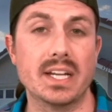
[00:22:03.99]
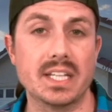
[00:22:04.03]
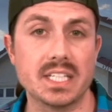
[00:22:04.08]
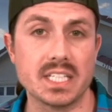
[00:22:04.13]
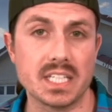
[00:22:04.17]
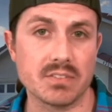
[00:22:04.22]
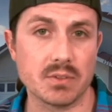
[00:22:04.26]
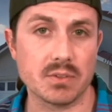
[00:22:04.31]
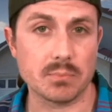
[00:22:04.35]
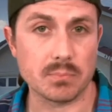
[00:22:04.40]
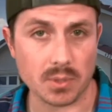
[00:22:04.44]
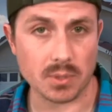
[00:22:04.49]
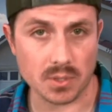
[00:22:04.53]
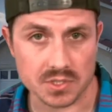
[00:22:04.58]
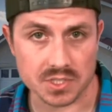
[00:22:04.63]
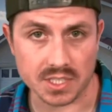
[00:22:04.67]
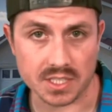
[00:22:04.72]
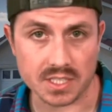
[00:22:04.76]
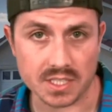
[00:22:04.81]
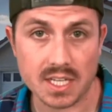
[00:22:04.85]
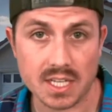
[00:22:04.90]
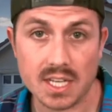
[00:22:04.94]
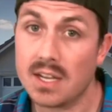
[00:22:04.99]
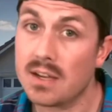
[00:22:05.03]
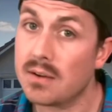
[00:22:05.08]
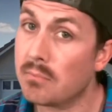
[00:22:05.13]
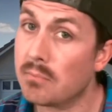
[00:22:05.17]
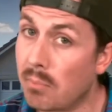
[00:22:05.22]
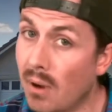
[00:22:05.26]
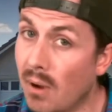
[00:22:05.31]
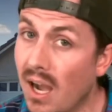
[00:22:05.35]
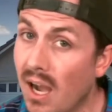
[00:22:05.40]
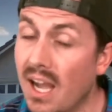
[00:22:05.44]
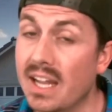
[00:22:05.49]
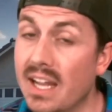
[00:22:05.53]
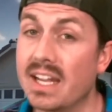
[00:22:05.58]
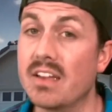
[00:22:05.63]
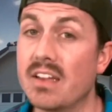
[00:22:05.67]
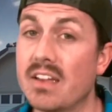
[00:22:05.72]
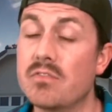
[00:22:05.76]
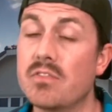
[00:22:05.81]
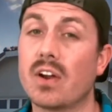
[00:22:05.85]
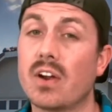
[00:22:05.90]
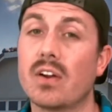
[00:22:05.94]
any given person but
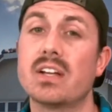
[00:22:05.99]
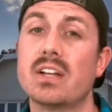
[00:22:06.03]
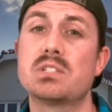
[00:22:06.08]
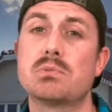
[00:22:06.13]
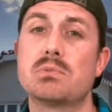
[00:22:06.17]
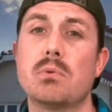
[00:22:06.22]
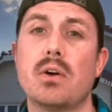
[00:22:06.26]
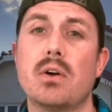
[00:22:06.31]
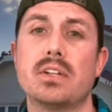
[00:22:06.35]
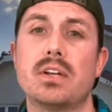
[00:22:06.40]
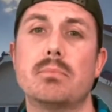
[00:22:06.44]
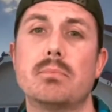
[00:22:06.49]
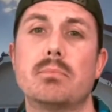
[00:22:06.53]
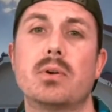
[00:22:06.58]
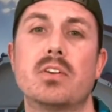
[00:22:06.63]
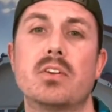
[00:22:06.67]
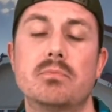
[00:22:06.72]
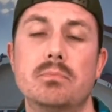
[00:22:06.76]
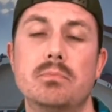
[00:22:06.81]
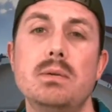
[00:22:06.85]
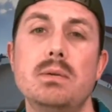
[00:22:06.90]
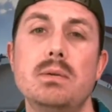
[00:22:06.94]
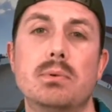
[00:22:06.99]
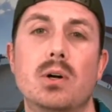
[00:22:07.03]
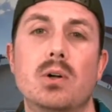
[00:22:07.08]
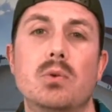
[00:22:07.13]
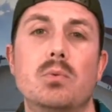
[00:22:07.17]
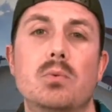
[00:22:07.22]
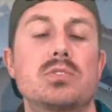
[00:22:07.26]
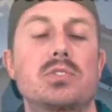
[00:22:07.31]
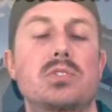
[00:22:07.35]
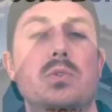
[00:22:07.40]
a very small number of people will